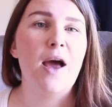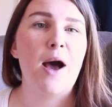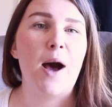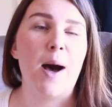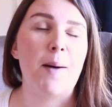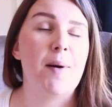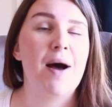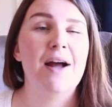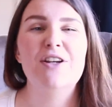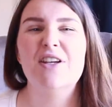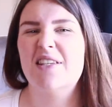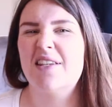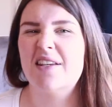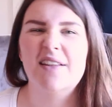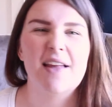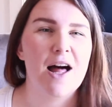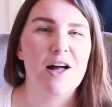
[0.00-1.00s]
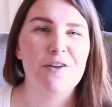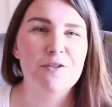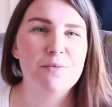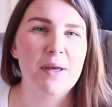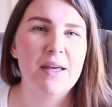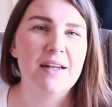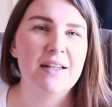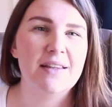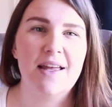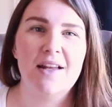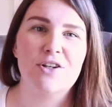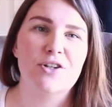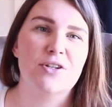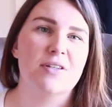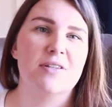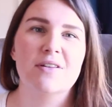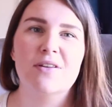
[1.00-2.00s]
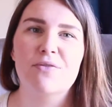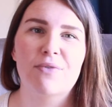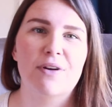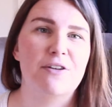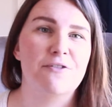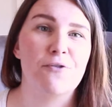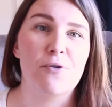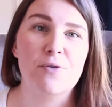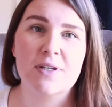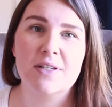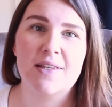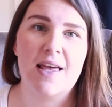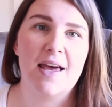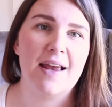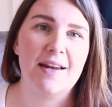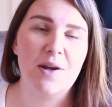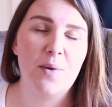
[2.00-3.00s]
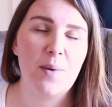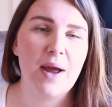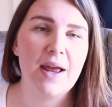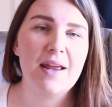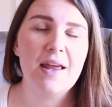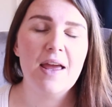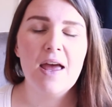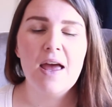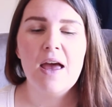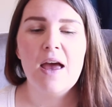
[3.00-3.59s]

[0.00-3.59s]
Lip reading: I just sing the alphabet and that just reinforces that anyway.